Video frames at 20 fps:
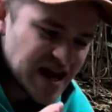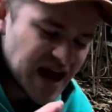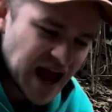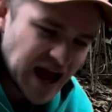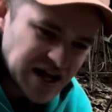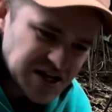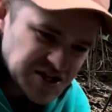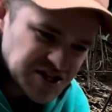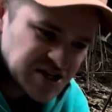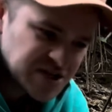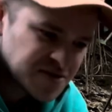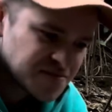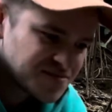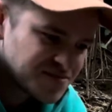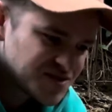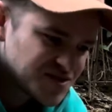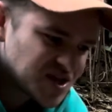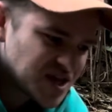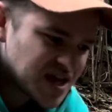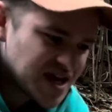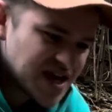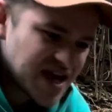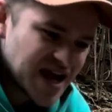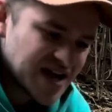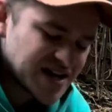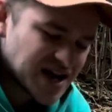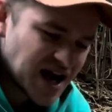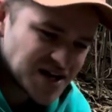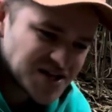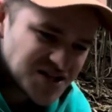axioms
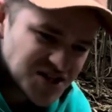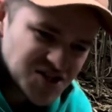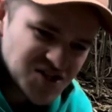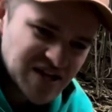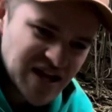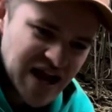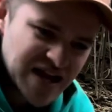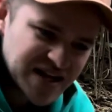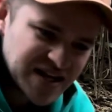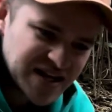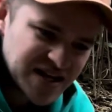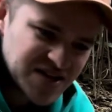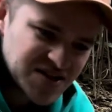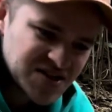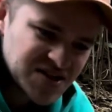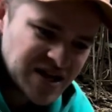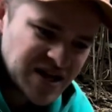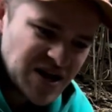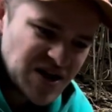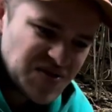and understandings